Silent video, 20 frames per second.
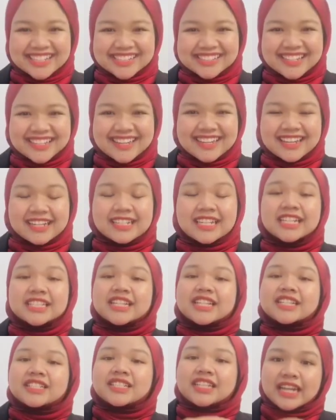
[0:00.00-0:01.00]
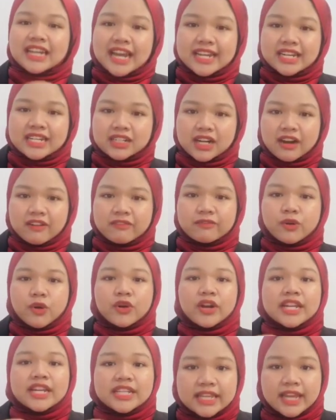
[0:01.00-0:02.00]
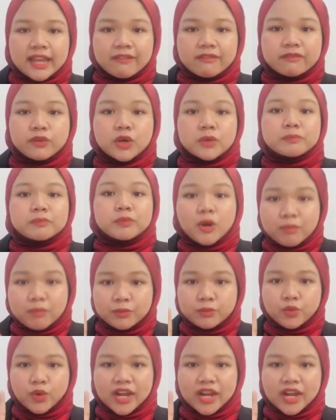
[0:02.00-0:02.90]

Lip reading: this is the line graph for ADM for problem 1.